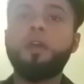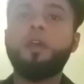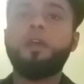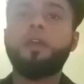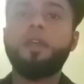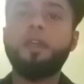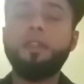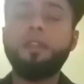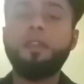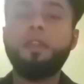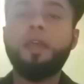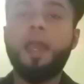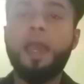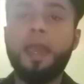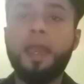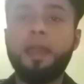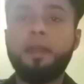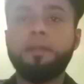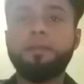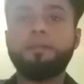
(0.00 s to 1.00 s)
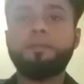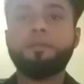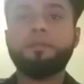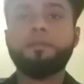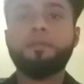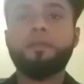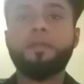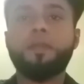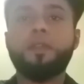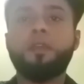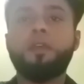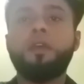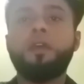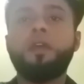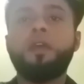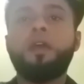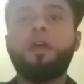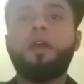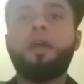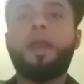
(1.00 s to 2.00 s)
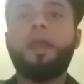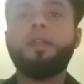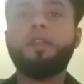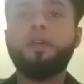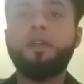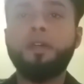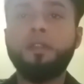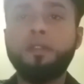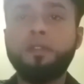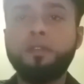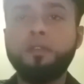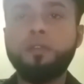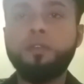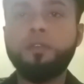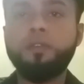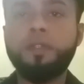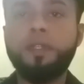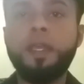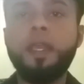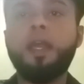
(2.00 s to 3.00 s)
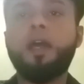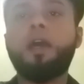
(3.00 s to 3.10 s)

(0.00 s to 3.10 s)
in air. And also they are